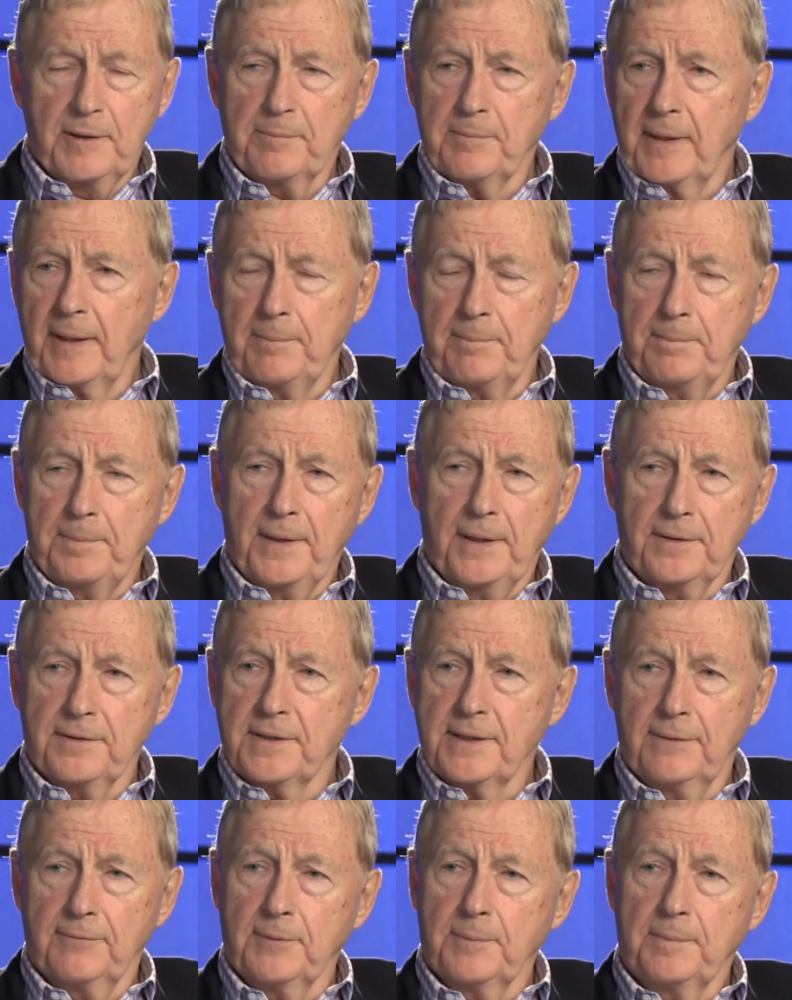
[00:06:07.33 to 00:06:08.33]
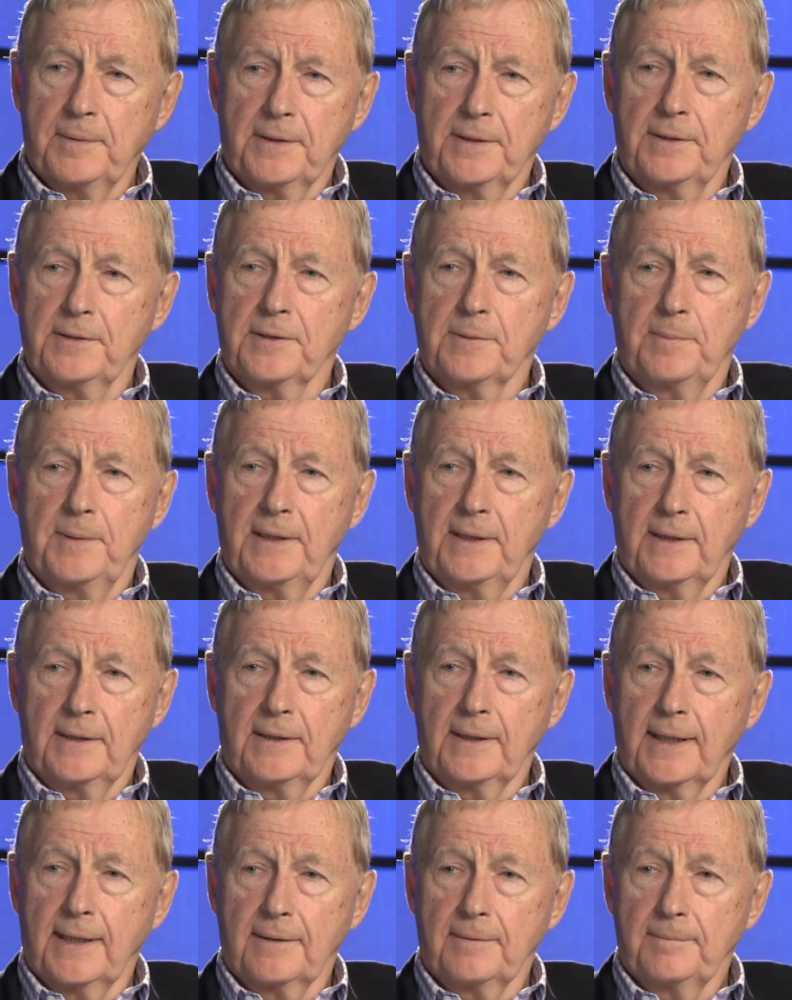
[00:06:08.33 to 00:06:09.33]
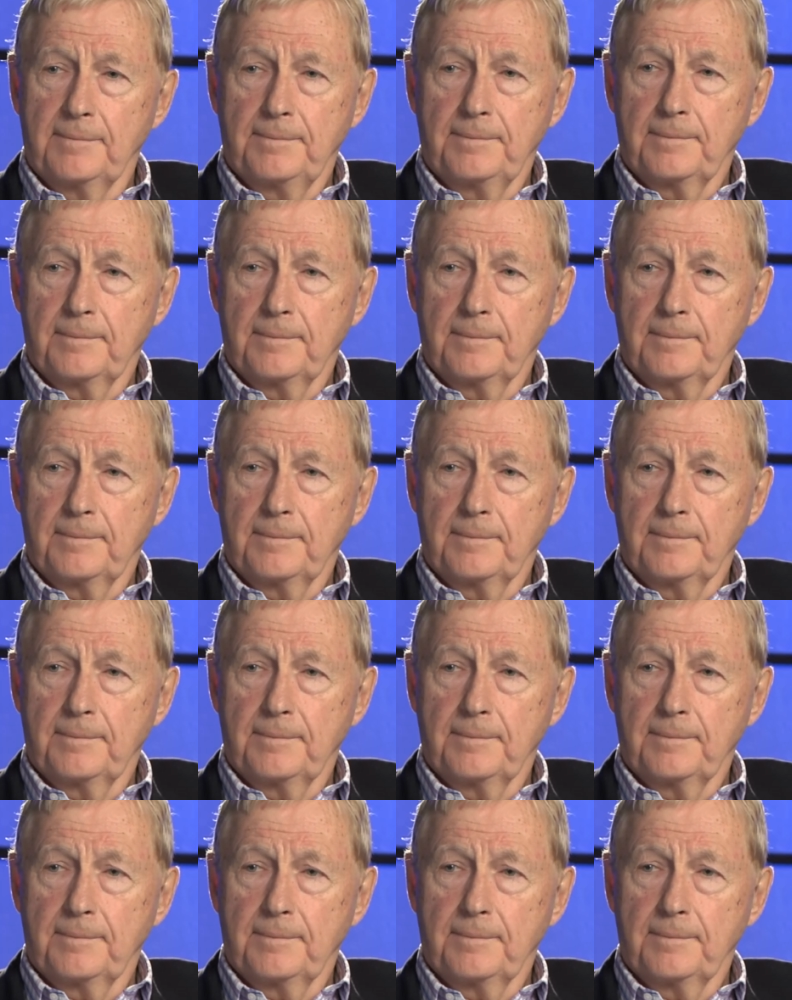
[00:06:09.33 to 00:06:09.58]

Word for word: But my parents never participated in that.